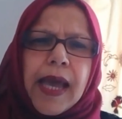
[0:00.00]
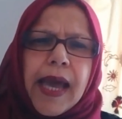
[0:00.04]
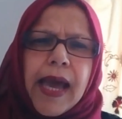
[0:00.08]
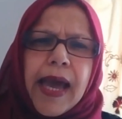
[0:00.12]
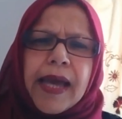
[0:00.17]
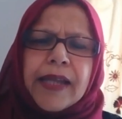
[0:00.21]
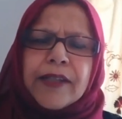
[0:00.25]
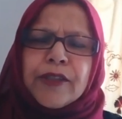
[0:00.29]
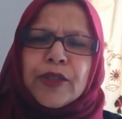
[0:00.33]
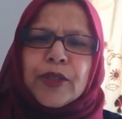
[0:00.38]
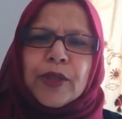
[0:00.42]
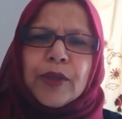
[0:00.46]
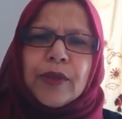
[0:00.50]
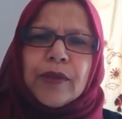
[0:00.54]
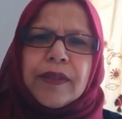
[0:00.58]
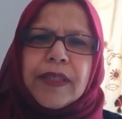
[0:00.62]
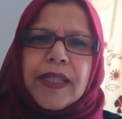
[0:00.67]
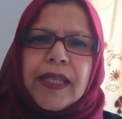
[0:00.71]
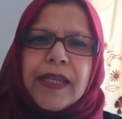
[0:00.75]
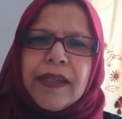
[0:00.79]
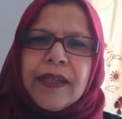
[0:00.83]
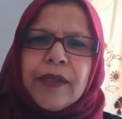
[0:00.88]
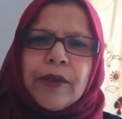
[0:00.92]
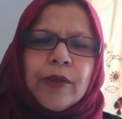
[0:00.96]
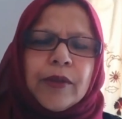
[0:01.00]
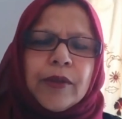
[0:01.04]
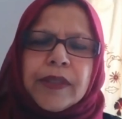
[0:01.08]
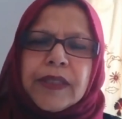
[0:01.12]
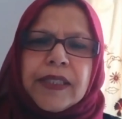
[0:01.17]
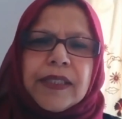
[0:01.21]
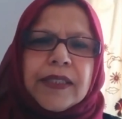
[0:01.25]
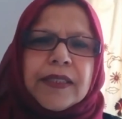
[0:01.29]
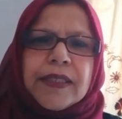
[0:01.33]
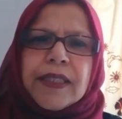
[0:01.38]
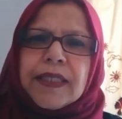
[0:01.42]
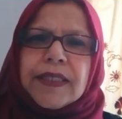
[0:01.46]
and so you know
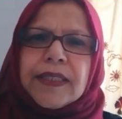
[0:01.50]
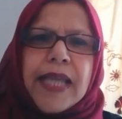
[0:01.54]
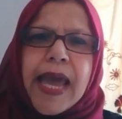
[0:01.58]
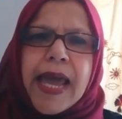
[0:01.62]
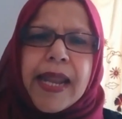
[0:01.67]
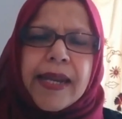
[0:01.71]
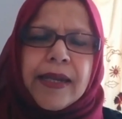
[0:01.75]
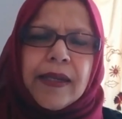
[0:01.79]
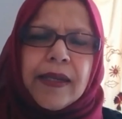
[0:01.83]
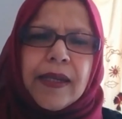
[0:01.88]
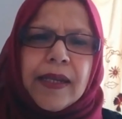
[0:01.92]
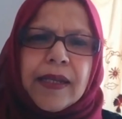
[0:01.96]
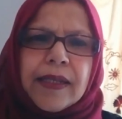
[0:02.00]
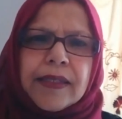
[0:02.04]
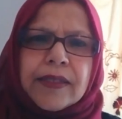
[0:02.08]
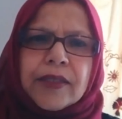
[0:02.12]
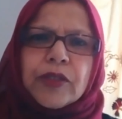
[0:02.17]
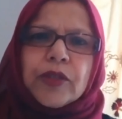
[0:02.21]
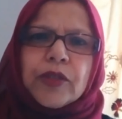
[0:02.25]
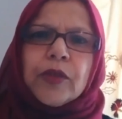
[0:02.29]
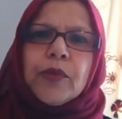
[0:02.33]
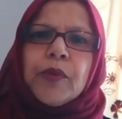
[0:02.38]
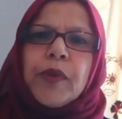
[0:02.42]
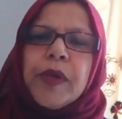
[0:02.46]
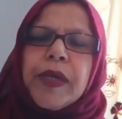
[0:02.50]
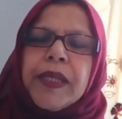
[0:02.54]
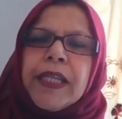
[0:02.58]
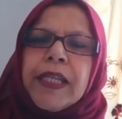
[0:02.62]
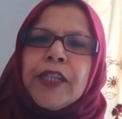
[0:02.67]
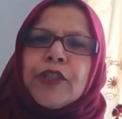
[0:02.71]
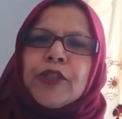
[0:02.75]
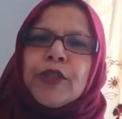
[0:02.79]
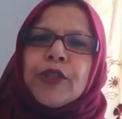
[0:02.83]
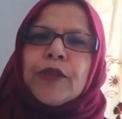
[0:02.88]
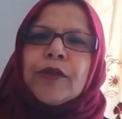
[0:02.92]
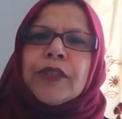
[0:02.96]
this is endless. So we
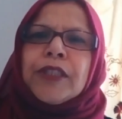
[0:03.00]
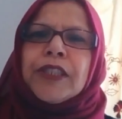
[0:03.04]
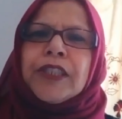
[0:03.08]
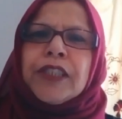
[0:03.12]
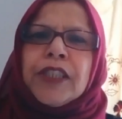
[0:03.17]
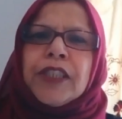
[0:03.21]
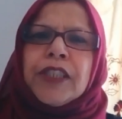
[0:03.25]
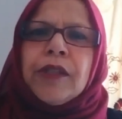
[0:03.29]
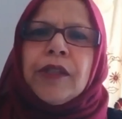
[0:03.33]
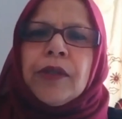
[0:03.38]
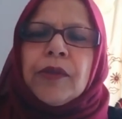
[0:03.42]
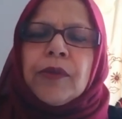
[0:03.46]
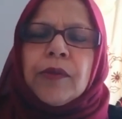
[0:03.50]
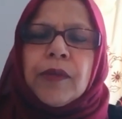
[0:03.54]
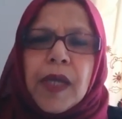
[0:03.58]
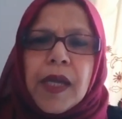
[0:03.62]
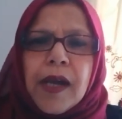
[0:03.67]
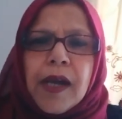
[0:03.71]
need to continue.